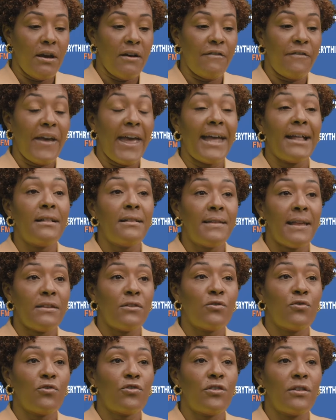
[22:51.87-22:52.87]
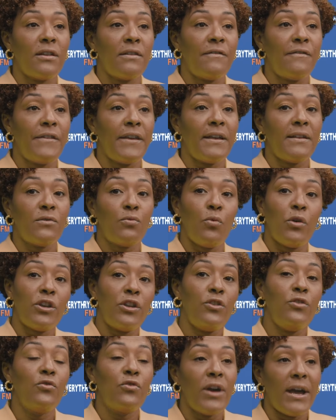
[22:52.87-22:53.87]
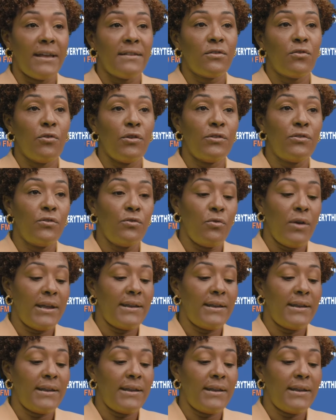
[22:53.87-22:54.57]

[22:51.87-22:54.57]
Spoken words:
of Health and Social Affairs, what are you guys going to do?